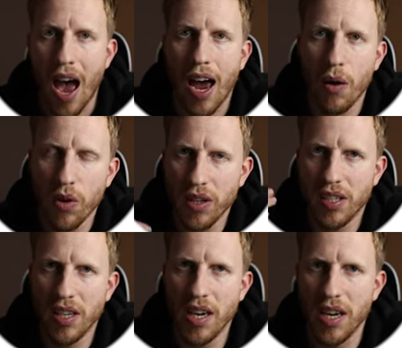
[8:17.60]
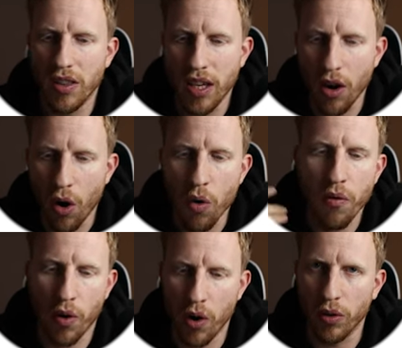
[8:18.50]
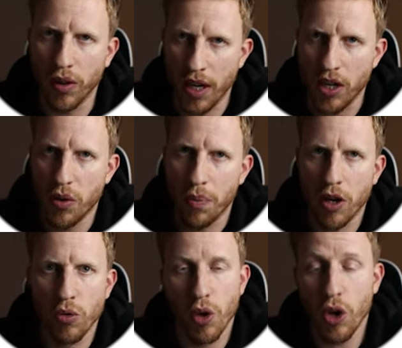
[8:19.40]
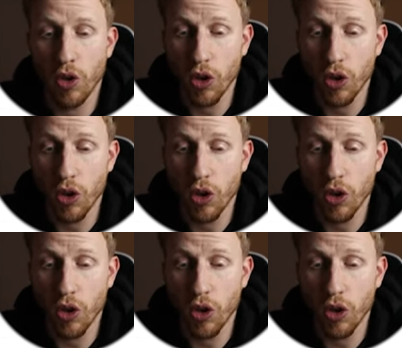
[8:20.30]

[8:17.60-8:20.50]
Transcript: I want to see the overall niche, because we're not